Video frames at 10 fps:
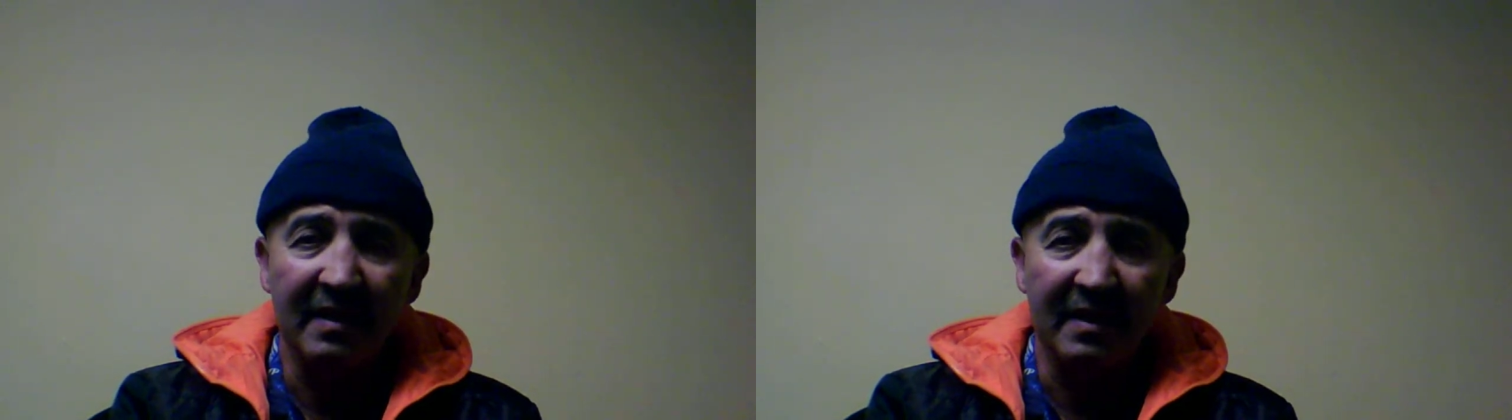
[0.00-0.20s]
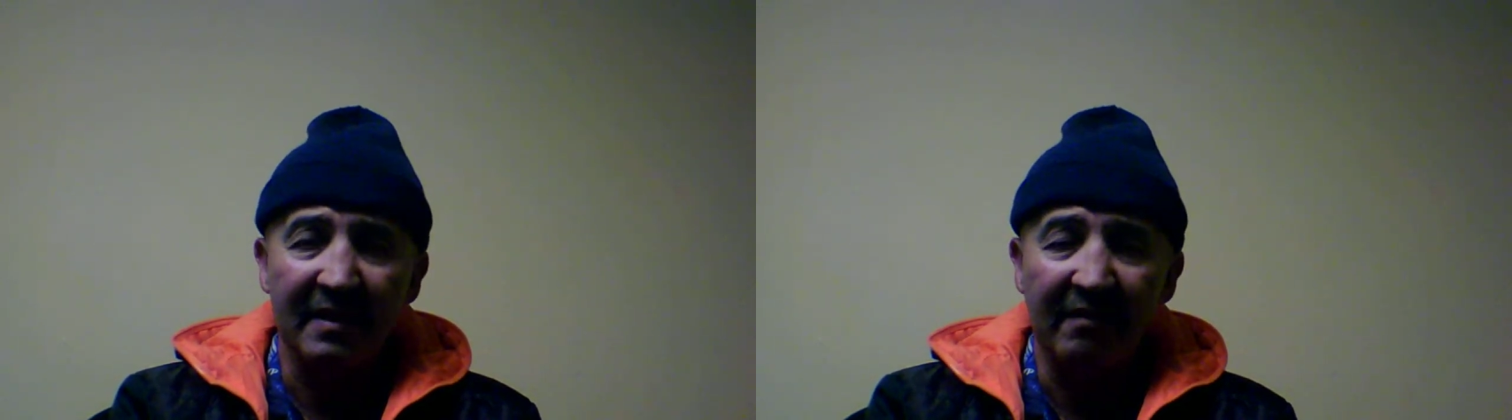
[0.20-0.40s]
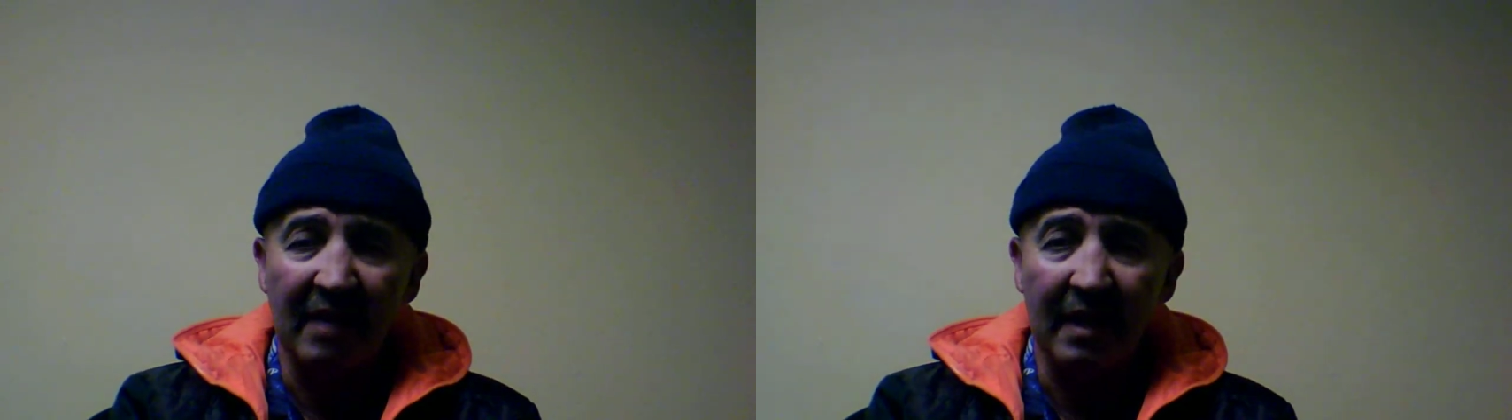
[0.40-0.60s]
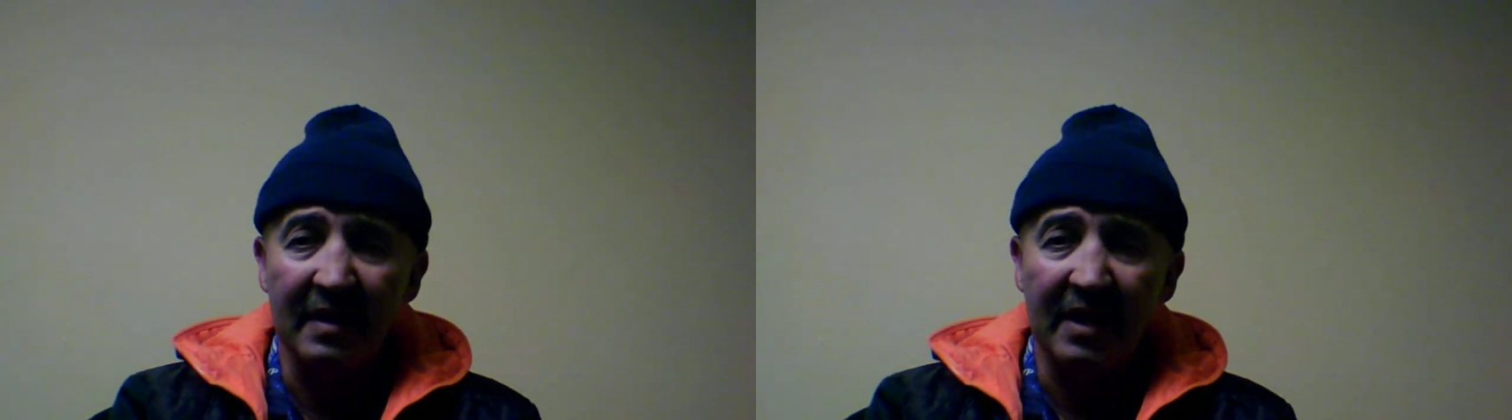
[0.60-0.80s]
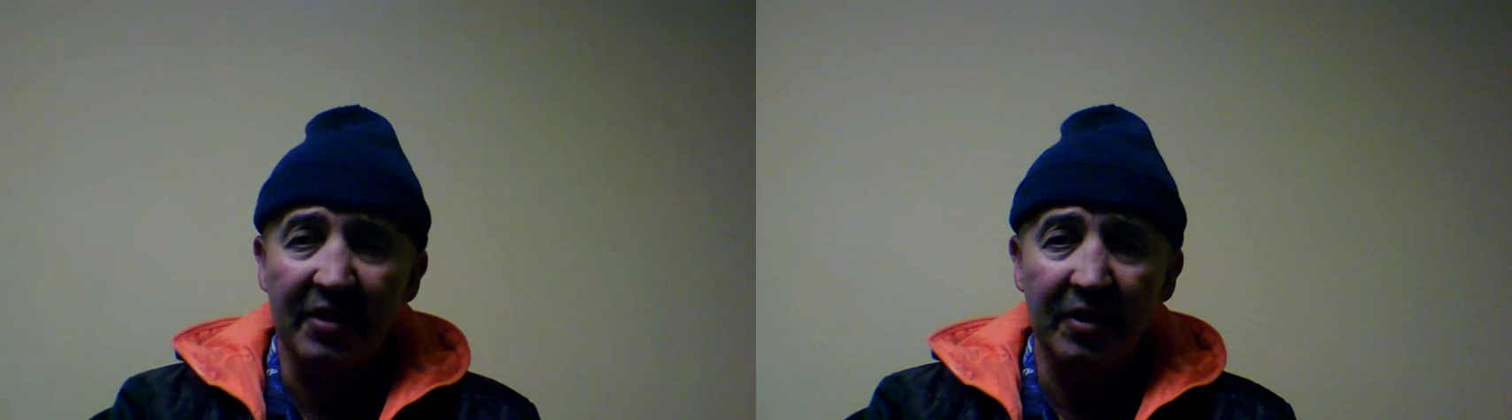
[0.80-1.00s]

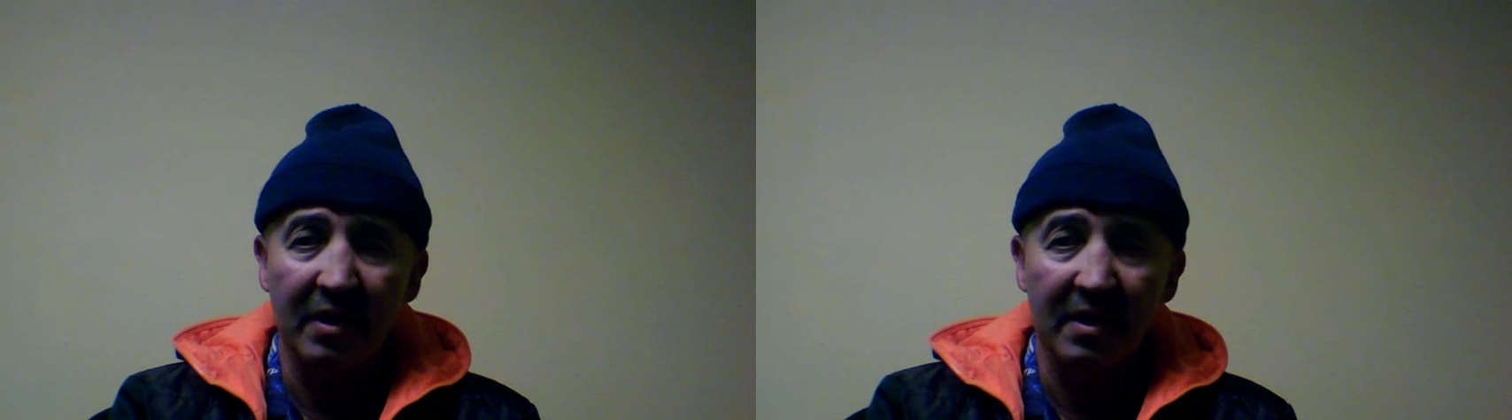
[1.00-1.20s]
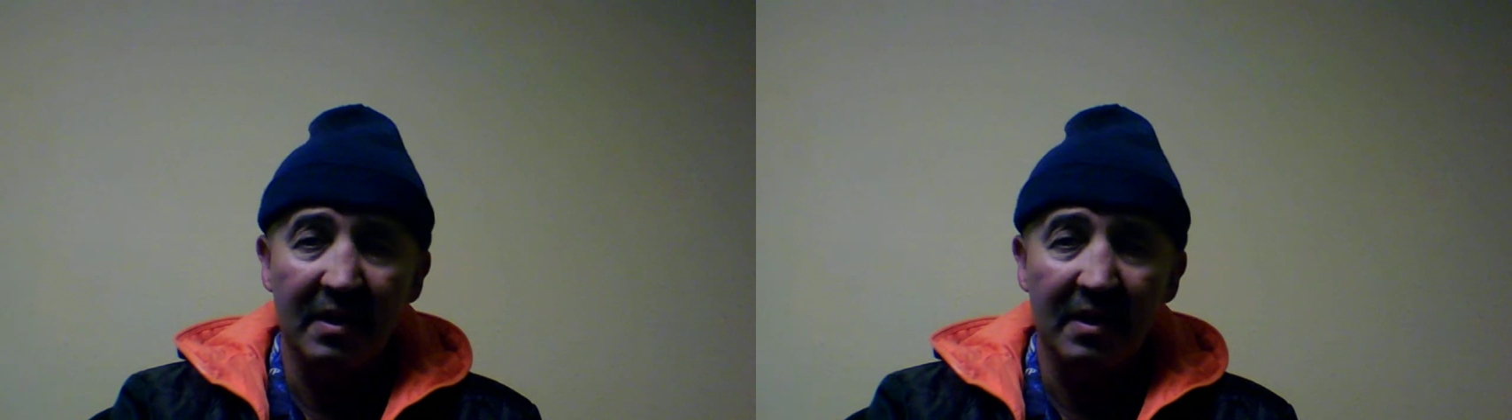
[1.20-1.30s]
civilizations